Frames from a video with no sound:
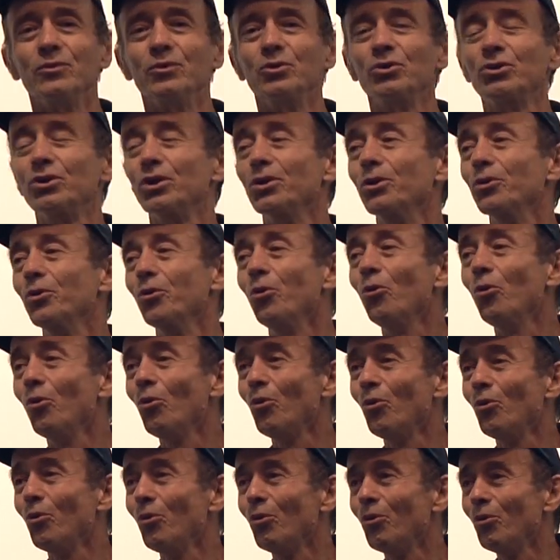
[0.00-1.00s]
So
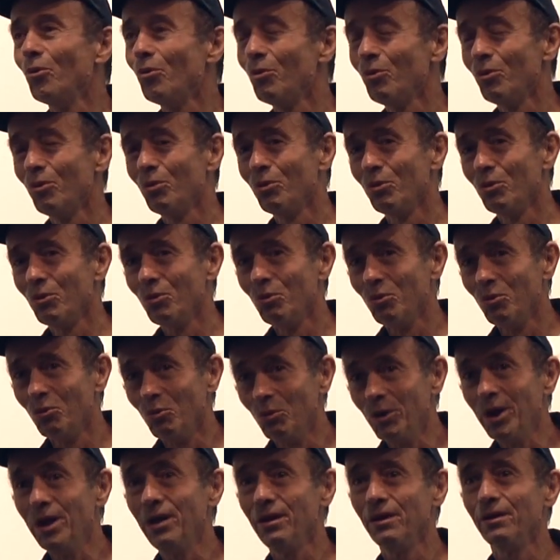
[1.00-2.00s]

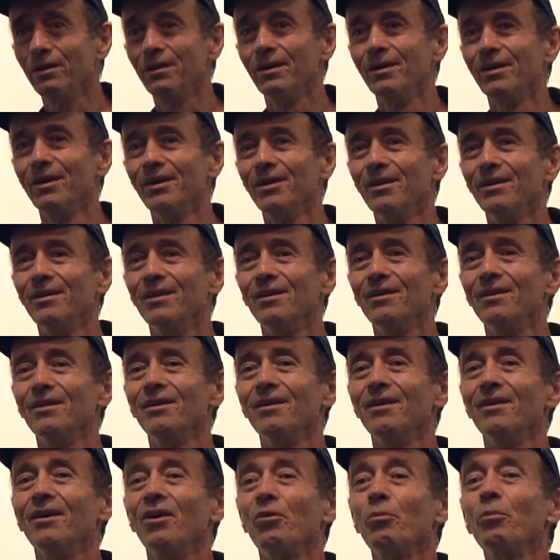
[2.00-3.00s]
we
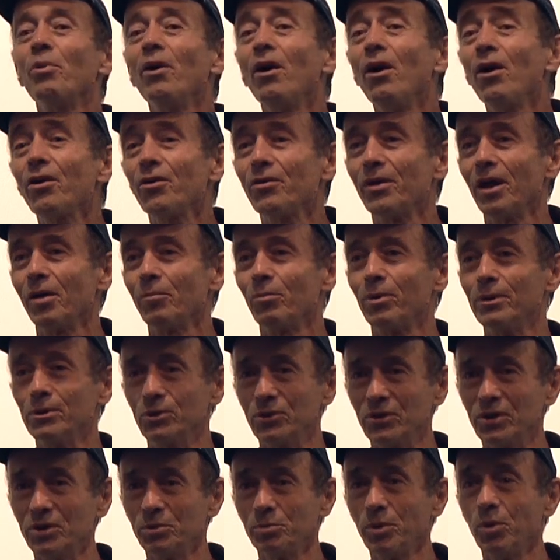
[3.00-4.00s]
are part of that
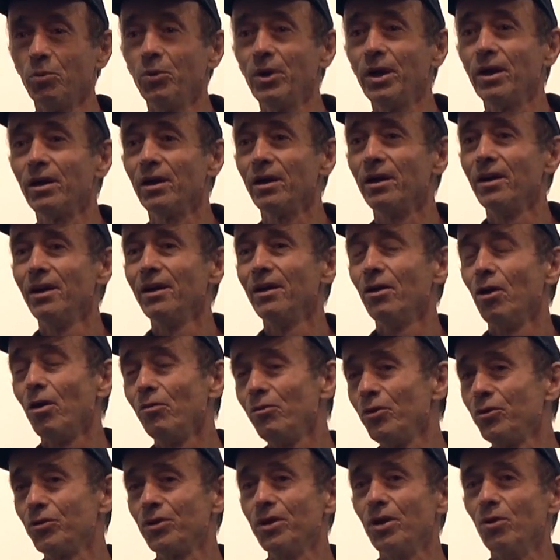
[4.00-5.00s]
process, but we are
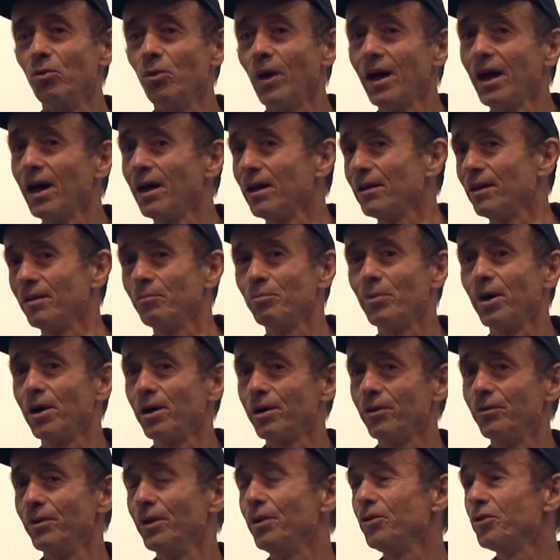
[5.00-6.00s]
obviously aware that
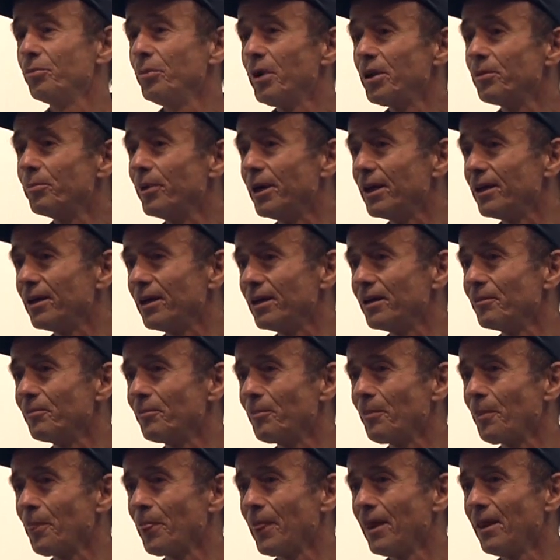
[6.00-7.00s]
part of it is myth-making.
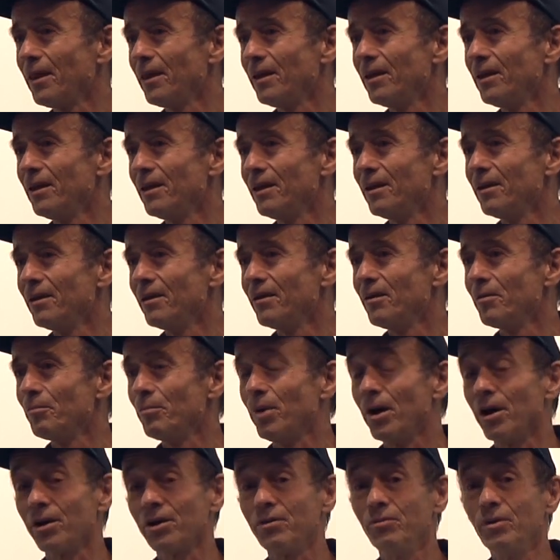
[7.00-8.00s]

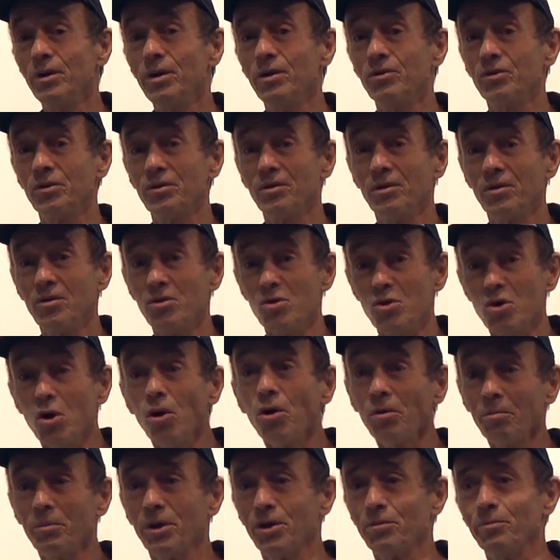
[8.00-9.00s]
Part of it is
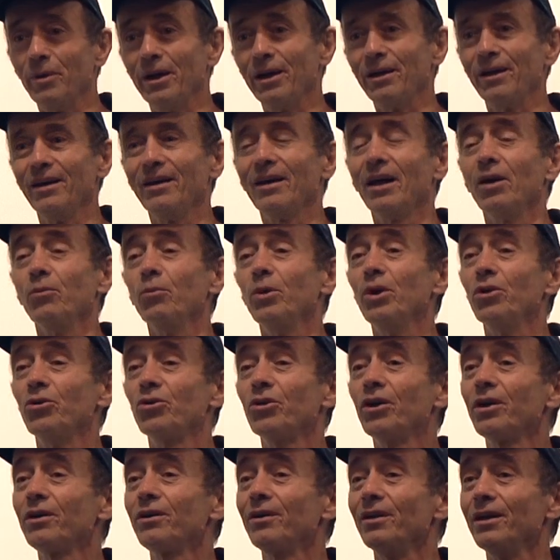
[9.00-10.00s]
not myth-making, and we
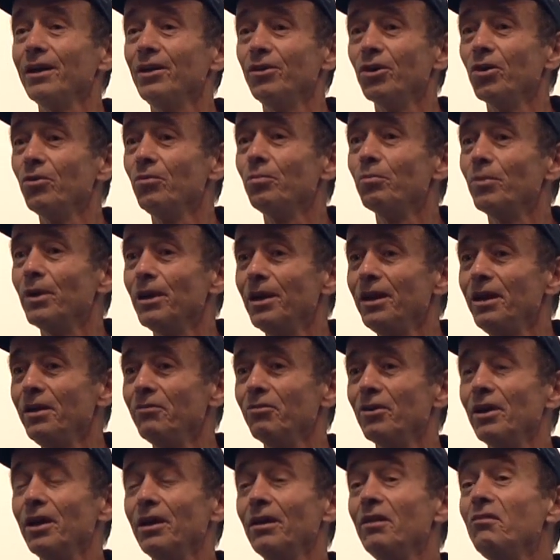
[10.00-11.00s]
certainly don't
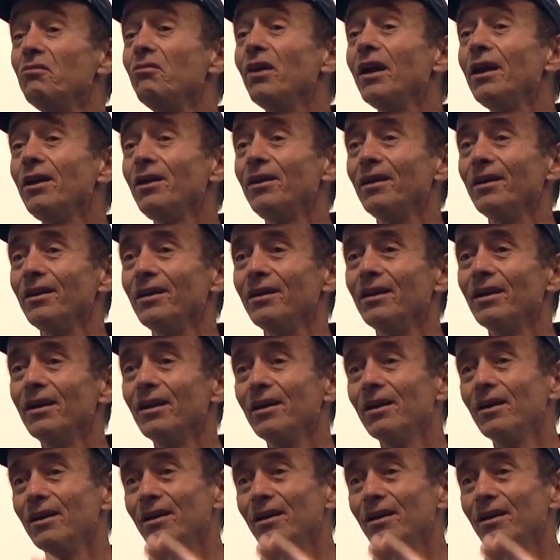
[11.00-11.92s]
believe in inventing